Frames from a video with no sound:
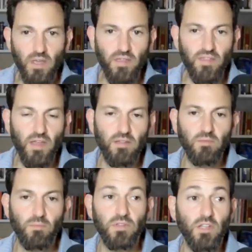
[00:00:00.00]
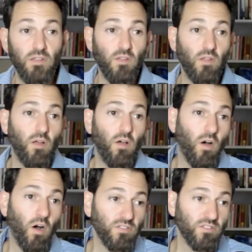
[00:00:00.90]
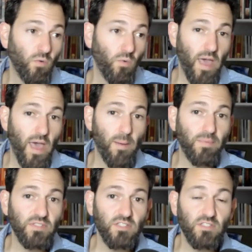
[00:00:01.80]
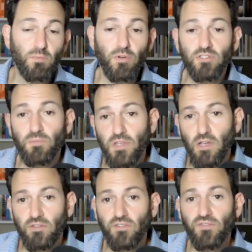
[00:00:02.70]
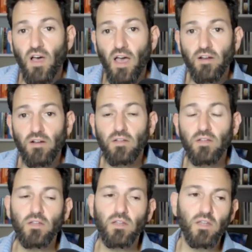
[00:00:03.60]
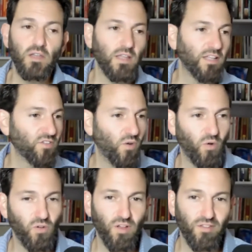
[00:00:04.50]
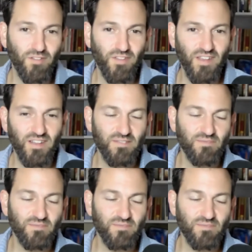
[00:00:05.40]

But then also what happens is it puts me under fire. That's a whole other thing.